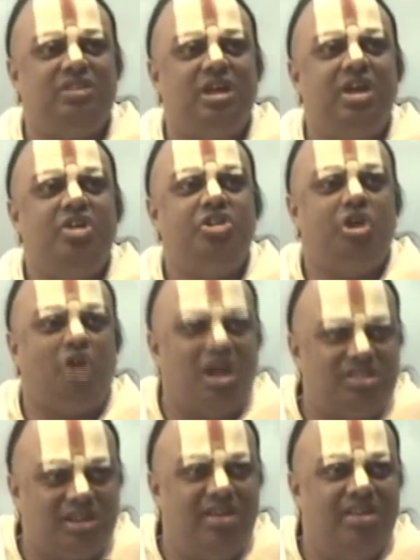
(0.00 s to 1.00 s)
which is
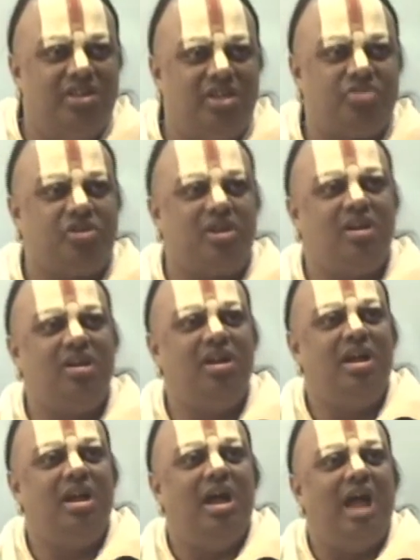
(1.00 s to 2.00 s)
geological
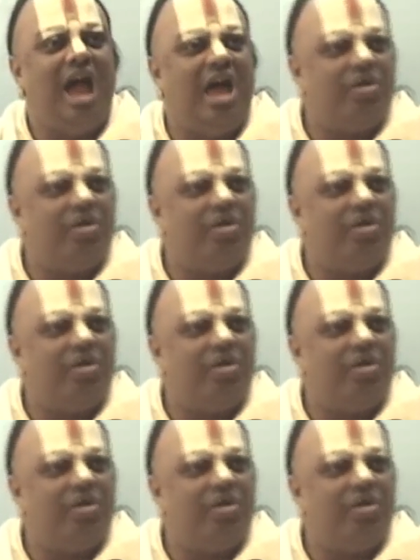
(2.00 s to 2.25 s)
disaster,